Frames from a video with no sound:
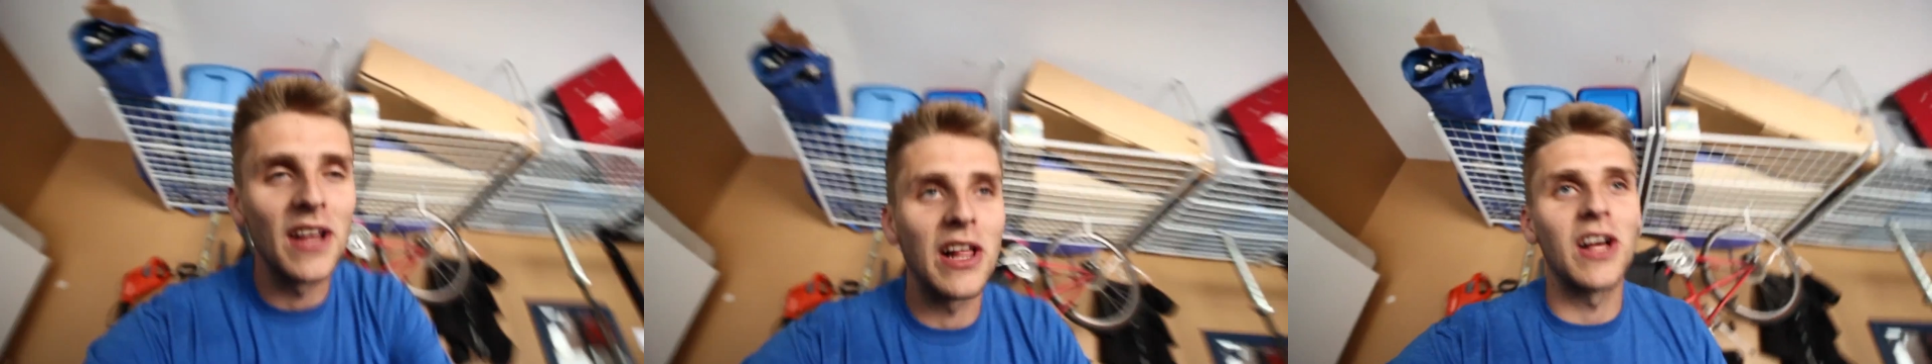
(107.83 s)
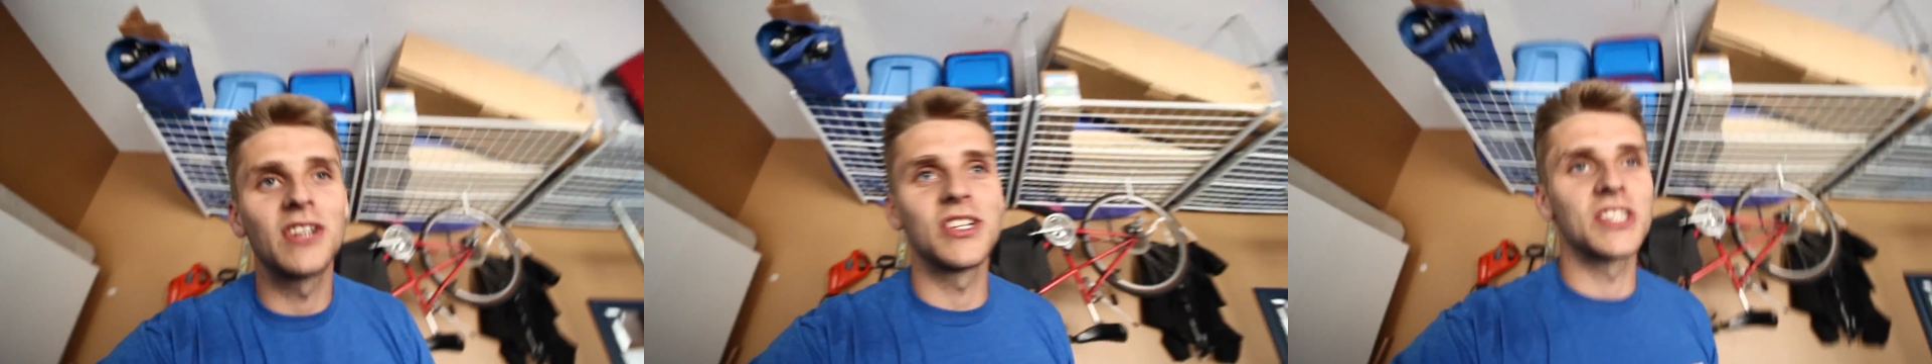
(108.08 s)
The
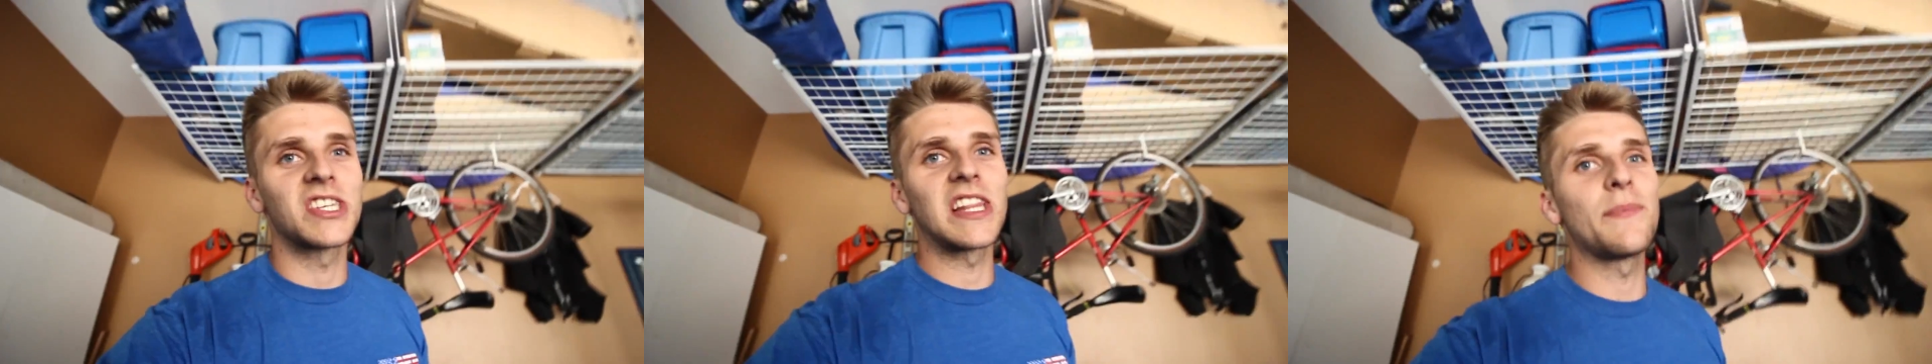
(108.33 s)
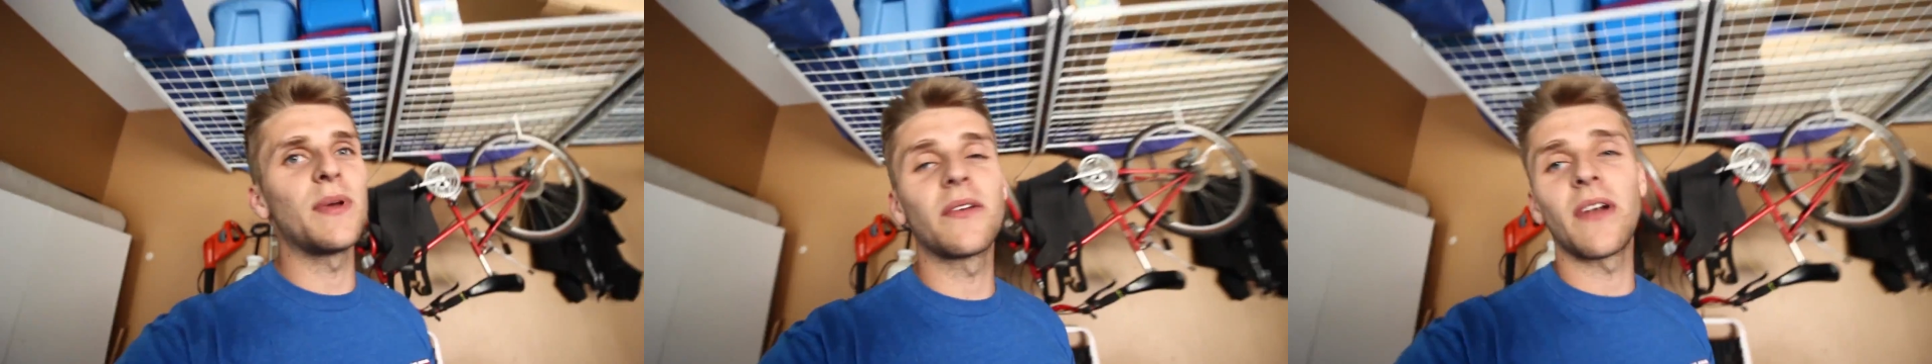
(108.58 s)
clutch is
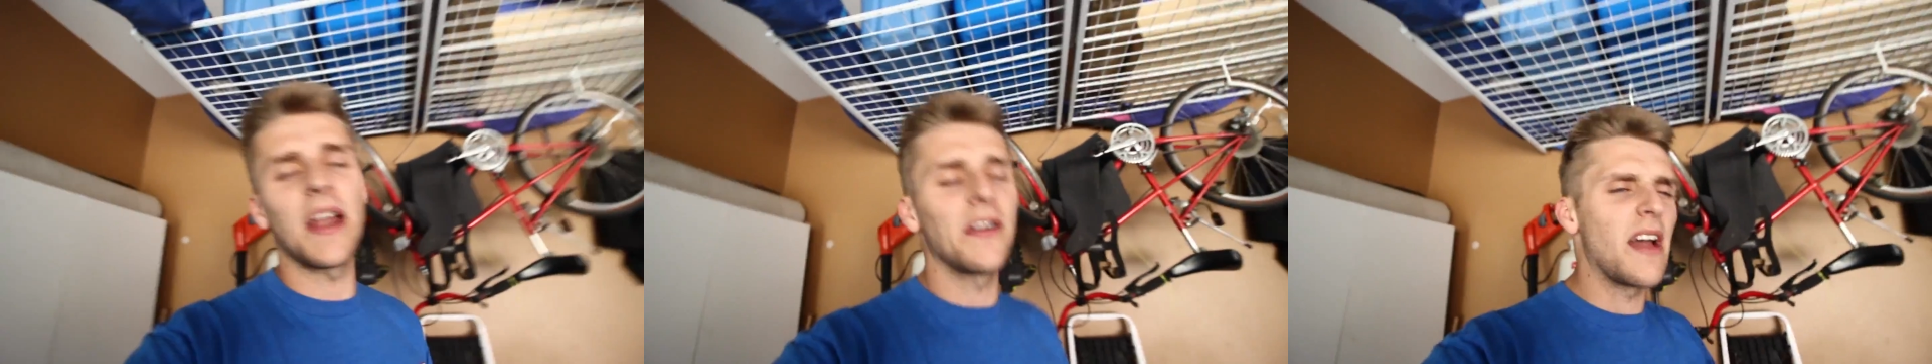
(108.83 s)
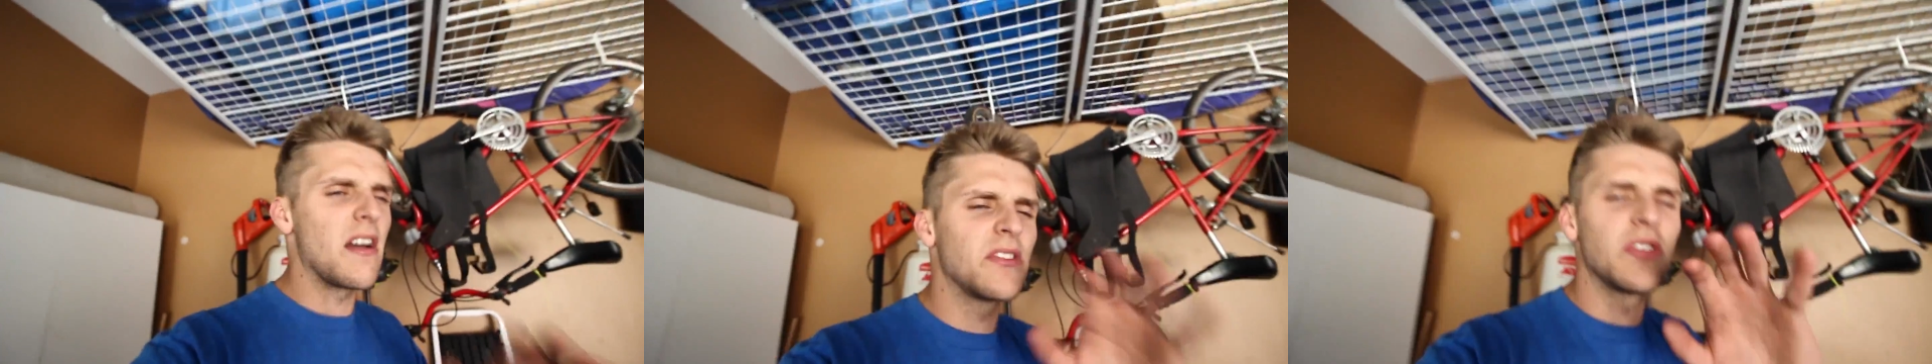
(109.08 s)
slipping right
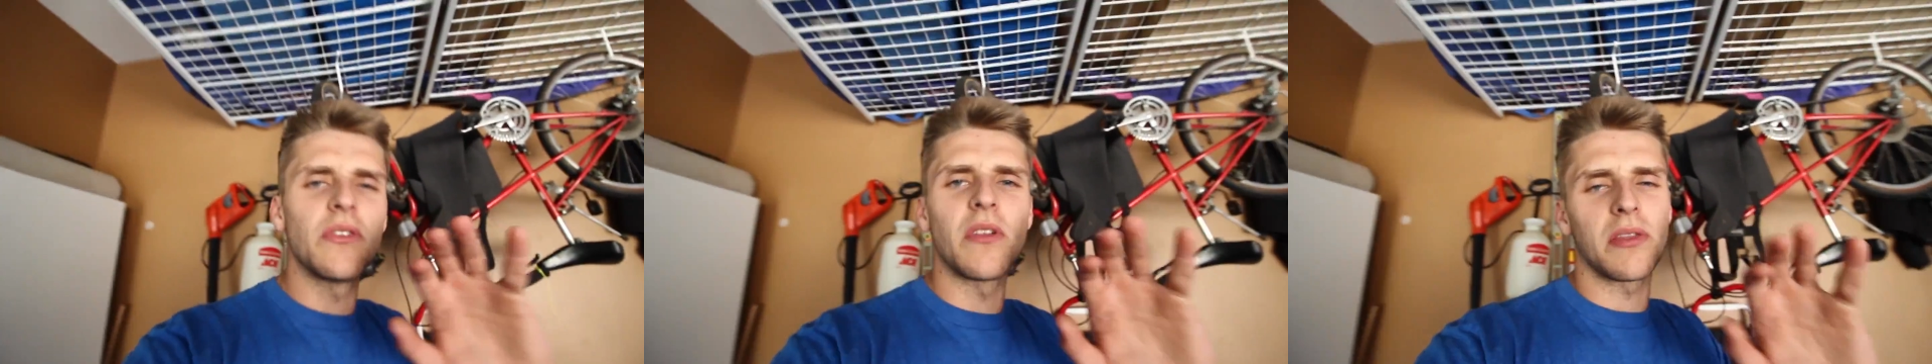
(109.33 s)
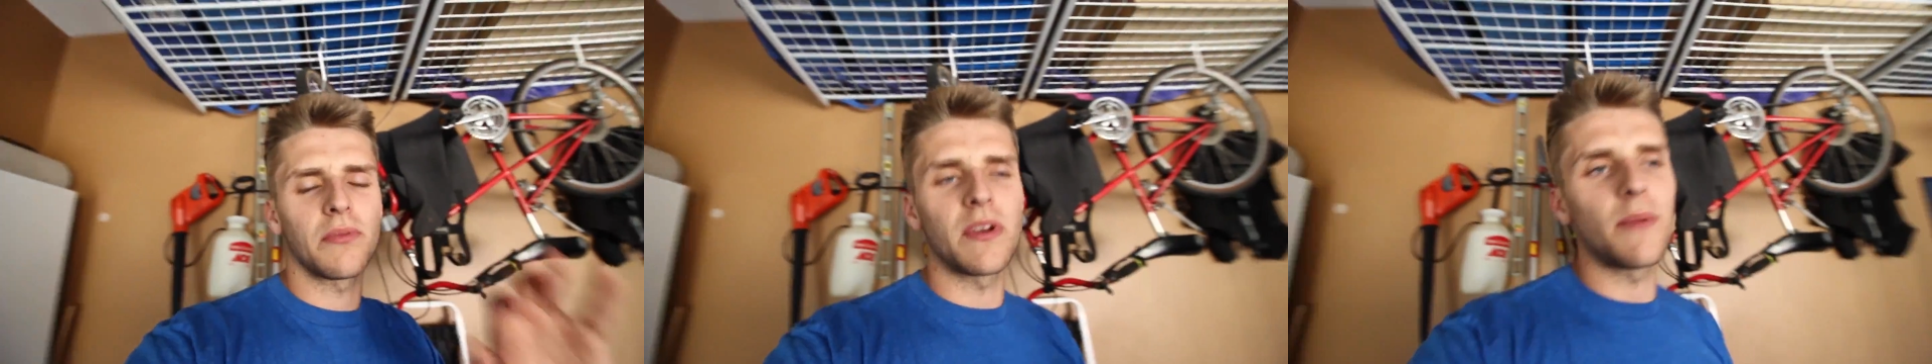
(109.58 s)
around 2 to
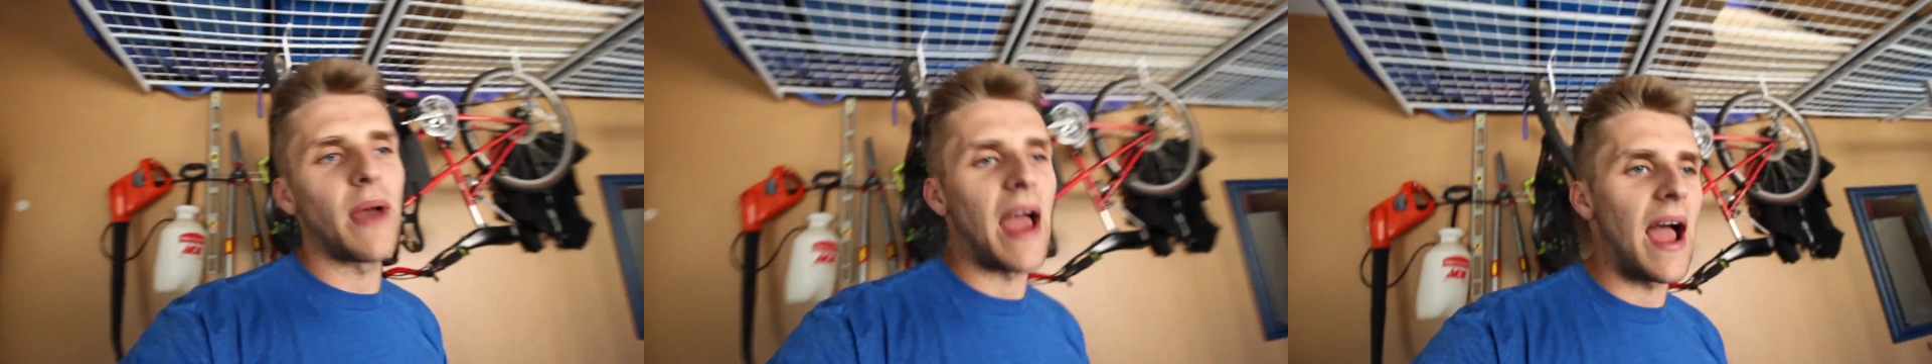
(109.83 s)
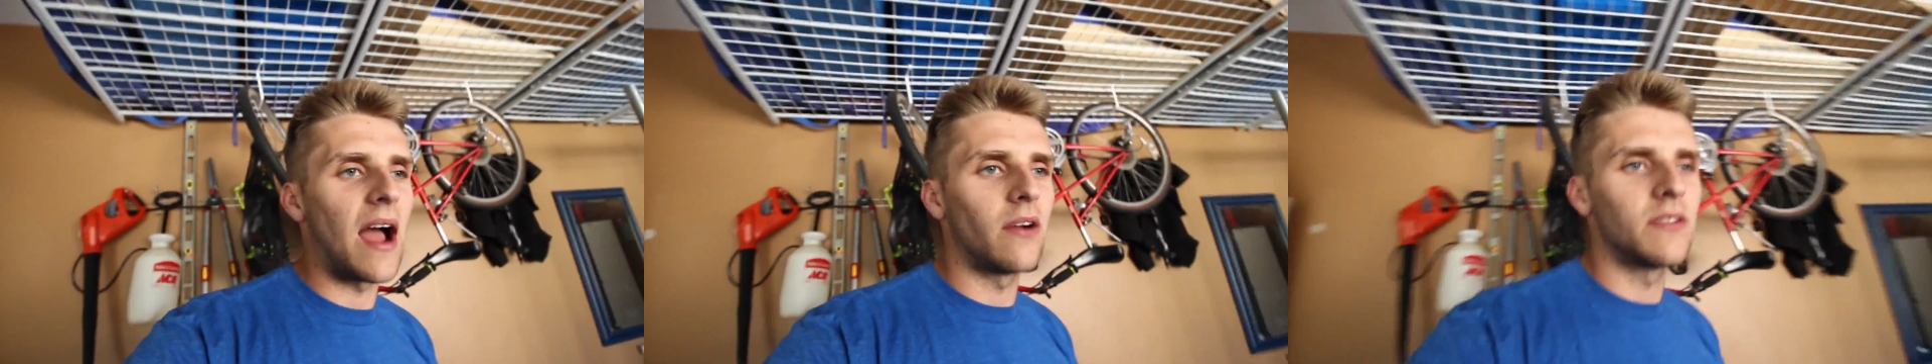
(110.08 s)
3
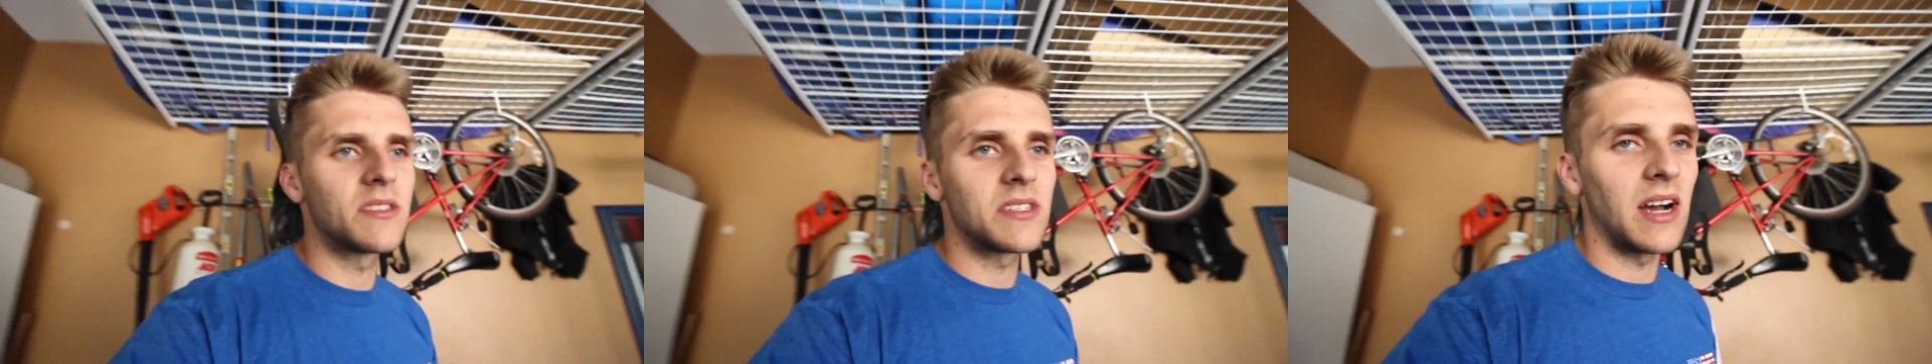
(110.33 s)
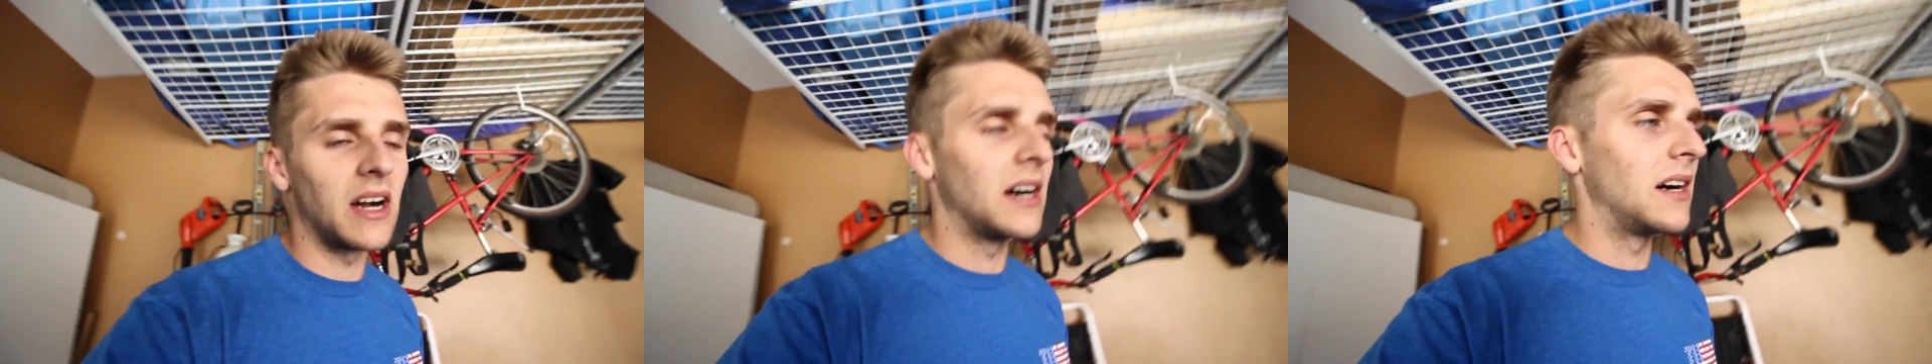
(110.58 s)
pounds
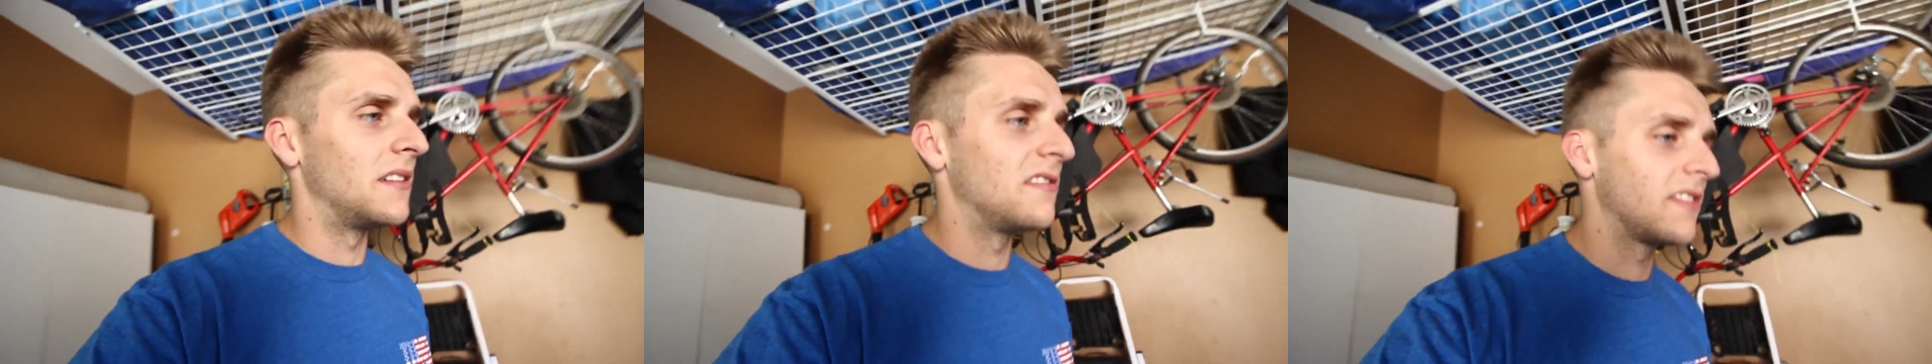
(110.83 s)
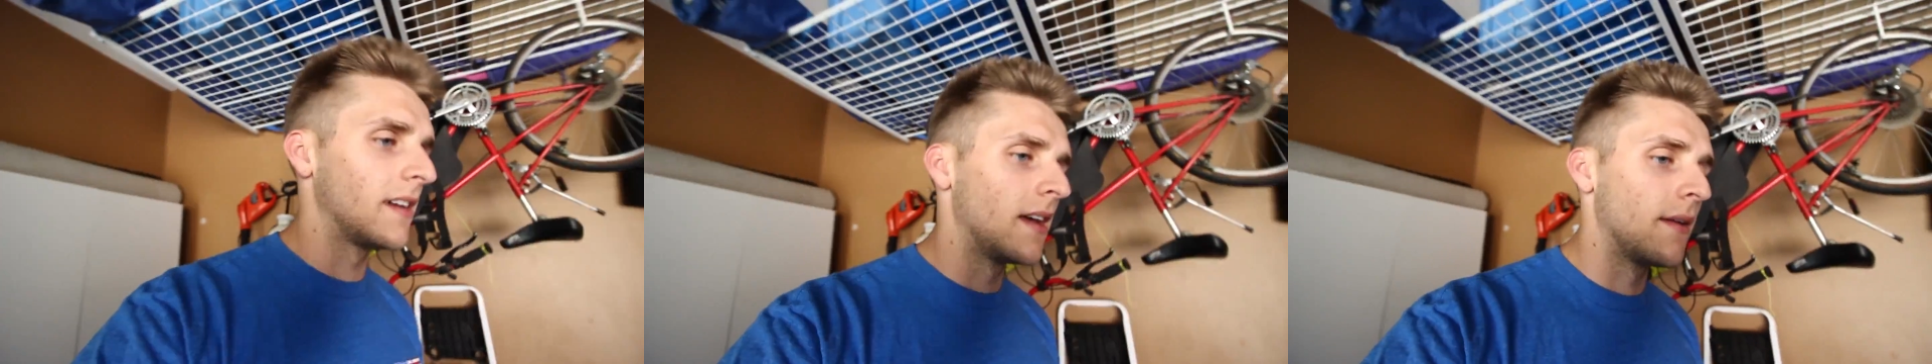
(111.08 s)
of